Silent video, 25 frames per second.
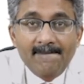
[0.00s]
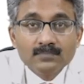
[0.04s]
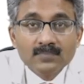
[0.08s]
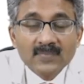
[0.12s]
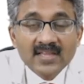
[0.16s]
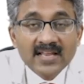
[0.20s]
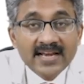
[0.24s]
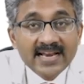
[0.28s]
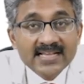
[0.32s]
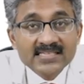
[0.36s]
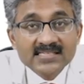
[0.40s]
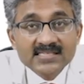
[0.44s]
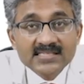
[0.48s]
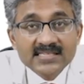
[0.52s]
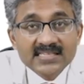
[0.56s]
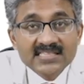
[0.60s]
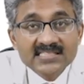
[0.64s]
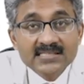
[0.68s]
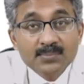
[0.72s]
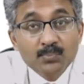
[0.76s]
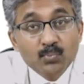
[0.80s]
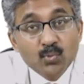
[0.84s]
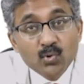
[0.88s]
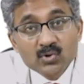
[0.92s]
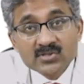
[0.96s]
The next
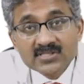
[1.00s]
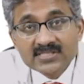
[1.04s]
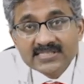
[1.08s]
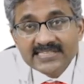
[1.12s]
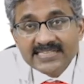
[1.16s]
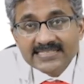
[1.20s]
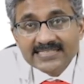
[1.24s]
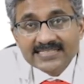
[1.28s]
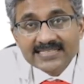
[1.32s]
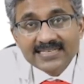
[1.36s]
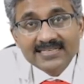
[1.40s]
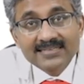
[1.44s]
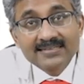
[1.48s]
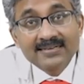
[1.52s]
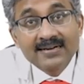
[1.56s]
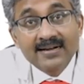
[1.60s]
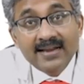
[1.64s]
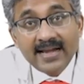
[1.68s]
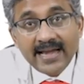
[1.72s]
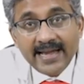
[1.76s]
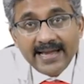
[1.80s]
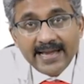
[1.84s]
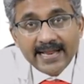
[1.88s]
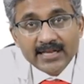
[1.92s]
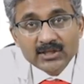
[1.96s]
is postnasal
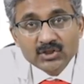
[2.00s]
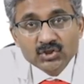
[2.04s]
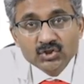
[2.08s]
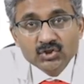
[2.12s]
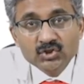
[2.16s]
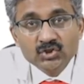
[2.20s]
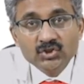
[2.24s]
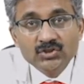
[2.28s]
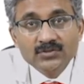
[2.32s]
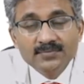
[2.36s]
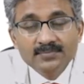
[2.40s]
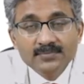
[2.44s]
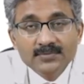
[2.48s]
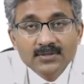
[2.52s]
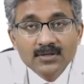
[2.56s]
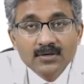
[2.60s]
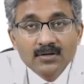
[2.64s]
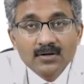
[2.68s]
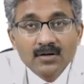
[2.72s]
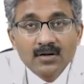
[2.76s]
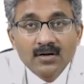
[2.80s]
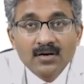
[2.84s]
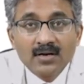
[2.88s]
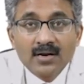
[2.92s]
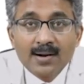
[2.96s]
drainage.
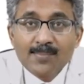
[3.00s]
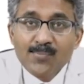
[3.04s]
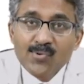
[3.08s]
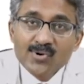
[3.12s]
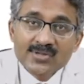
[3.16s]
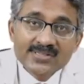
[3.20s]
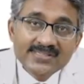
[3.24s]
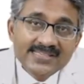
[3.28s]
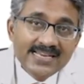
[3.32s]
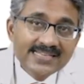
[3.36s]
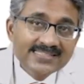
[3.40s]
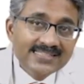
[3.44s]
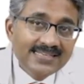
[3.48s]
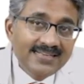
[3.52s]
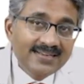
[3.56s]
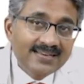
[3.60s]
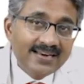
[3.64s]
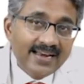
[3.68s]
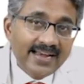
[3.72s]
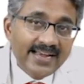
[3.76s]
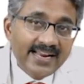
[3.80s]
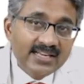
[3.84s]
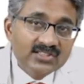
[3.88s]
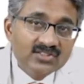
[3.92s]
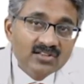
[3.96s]
Postnasal
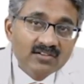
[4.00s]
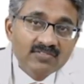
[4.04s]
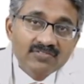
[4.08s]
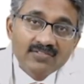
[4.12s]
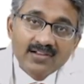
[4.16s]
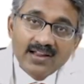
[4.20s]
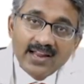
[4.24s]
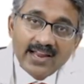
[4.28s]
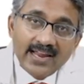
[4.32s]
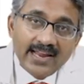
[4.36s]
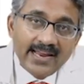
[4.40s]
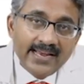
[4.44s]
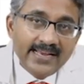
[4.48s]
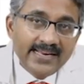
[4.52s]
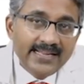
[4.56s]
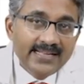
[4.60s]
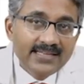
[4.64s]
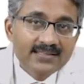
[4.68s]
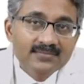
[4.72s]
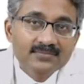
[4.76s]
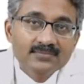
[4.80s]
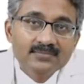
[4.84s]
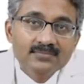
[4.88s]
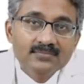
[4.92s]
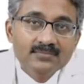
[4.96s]
drainage of
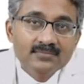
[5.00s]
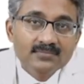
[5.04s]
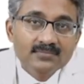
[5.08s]
any